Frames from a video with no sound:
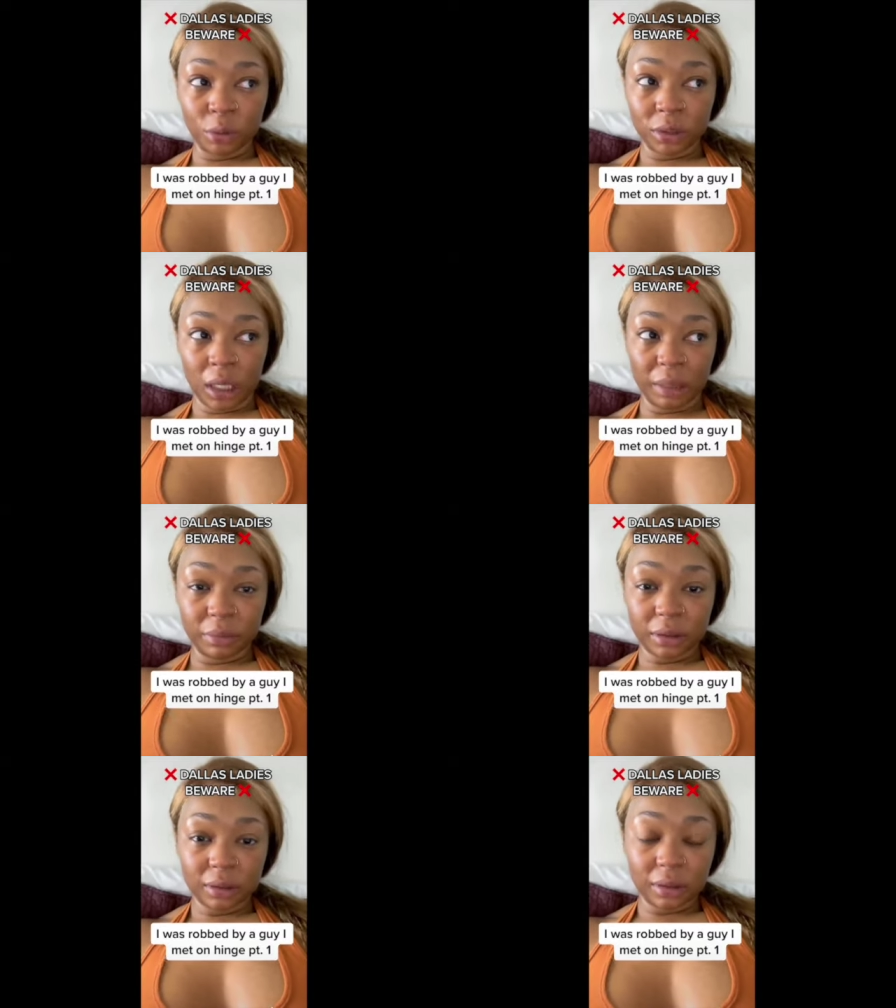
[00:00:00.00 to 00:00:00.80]

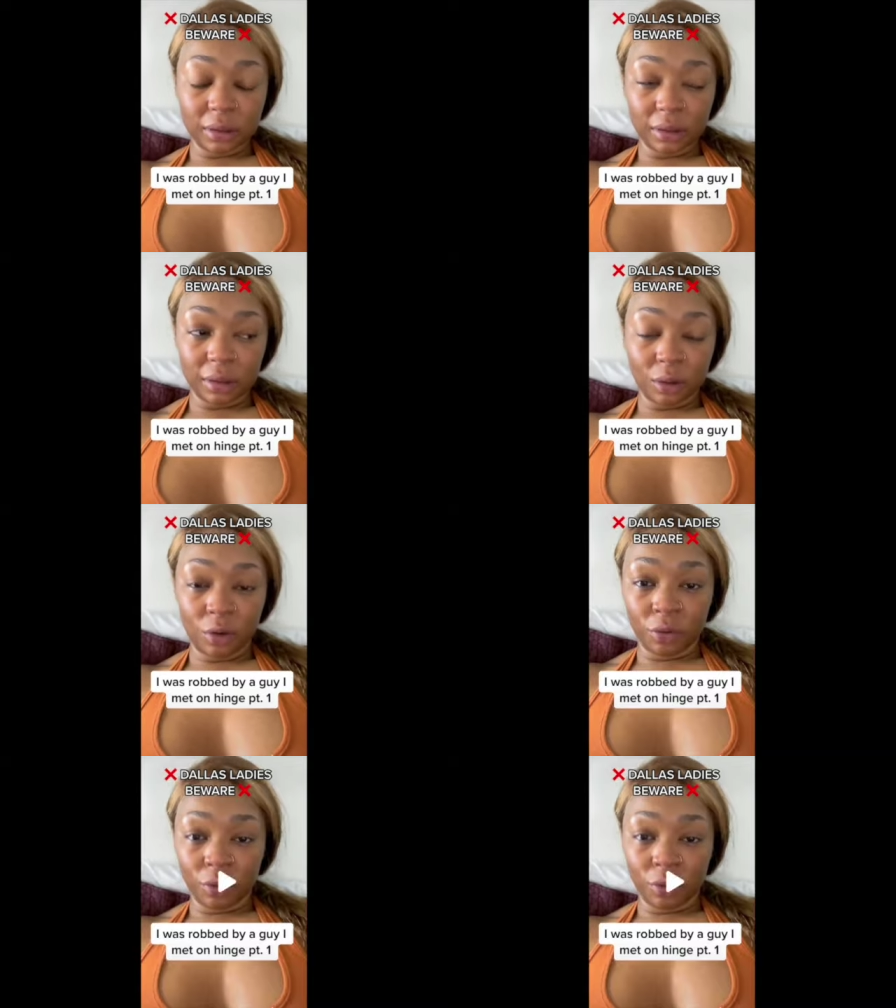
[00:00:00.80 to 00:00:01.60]
times
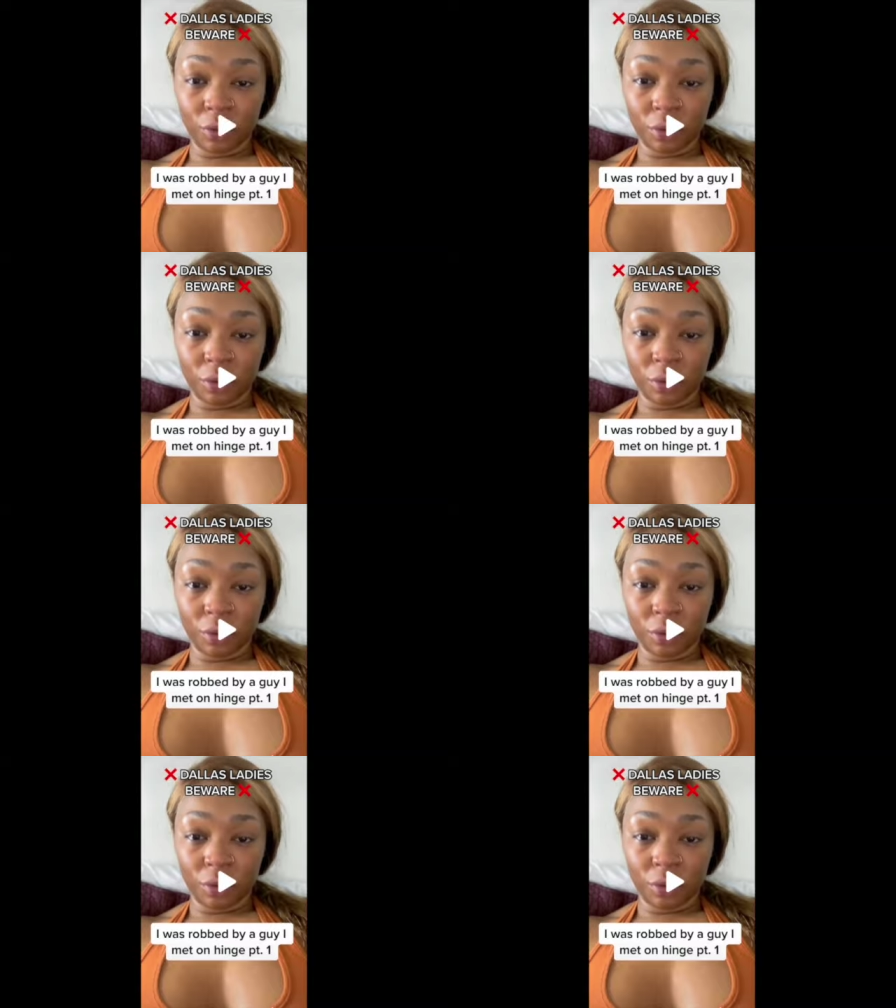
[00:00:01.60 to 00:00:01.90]
overall.